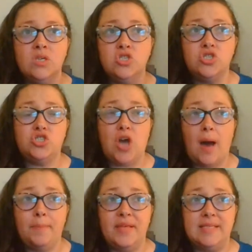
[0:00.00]

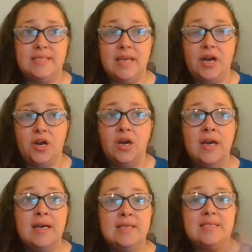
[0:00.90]
shop that's there,
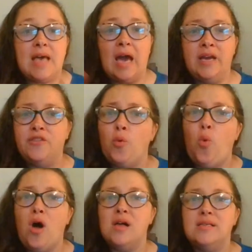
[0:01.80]
signed the
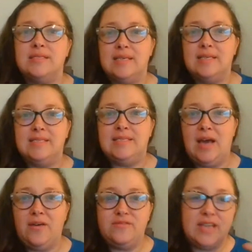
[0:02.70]
walls and
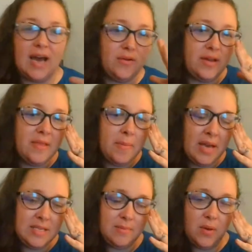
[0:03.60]
stuff down in the
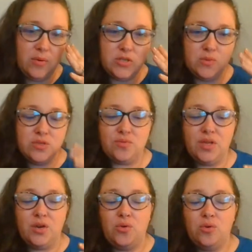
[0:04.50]
basement, which was
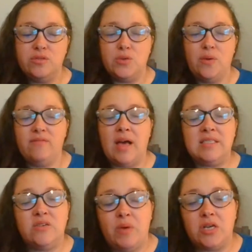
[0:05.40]
really cool. So we have
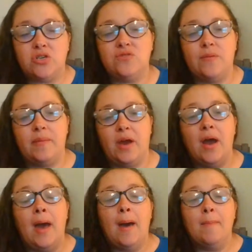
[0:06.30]
lots of pictures from there,
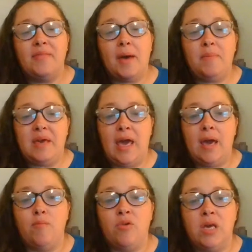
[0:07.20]
but that
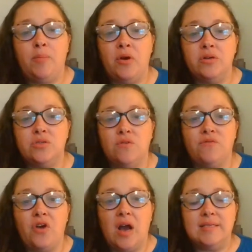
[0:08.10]
became really personal
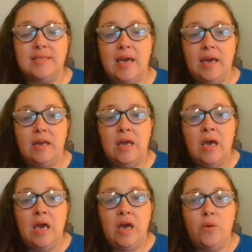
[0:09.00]
for us. And
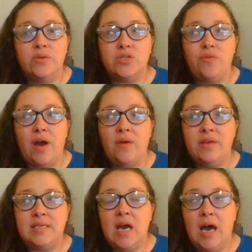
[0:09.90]
it was around the
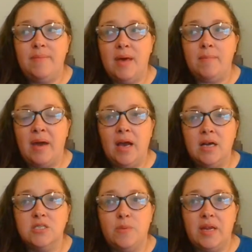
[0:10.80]
time that my
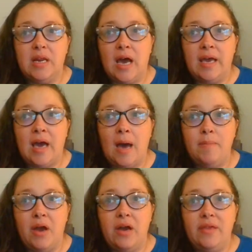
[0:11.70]
husband and I got
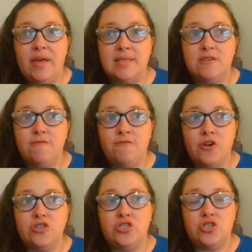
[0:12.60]
married. That's the
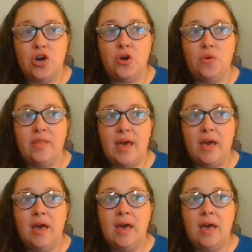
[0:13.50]
first show that